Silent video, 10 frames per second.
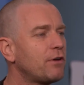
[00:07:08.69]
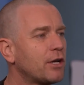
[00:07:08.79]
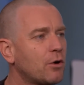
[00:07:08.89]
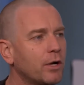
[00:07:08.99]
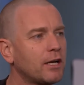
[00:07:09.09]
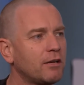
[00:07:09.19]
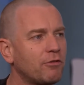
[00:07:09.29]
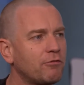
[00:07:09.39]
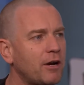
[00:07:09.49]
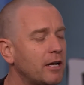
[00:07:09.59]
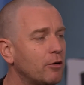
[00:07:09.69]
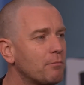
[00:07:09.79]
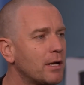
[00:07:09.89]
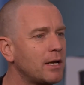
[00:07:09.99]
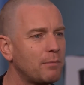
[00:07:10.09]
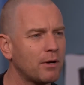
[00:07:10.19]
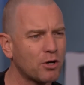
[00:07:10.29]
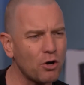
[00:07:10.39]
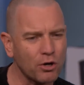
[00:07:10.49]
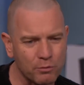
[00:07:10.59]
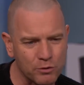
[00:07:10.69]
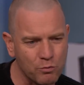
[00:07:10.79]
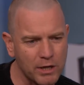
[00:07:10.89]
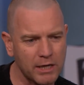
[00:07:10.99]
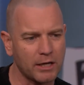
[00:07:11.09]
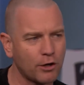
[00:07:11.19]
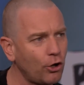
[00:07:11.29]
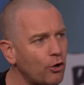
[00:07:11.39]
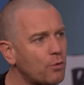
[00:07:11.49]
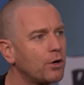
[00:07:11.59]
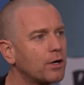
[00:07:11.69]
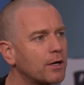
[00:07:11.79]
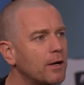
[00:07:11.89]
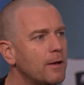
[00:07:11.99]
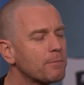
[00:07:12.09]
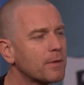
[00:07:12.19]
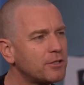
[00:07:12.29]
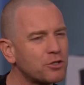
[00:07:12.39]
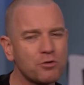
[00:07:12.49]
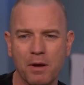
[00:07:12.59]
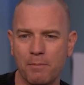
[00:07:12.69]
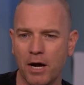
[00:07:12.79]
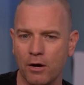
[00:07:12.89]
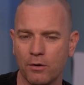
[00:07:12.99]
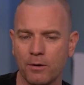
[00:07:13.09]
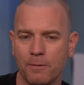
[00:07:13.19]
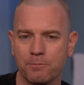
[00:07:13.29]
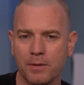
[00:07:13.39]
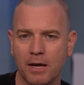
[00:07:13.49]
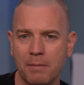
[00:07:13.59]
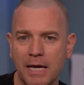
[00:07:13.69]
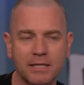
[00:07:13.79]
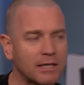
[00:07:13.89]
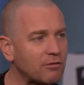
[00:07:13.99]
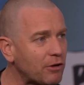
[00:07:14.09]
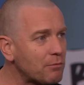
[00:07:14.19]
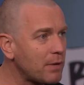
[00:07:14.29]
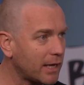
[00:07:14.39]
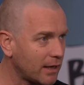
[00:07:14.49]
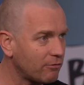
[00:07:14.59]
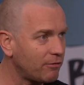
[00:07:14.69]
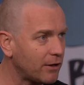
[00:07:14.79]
Apparently, the previous tenant accidentally set fire to his kitchen and passed away from the burns on his back.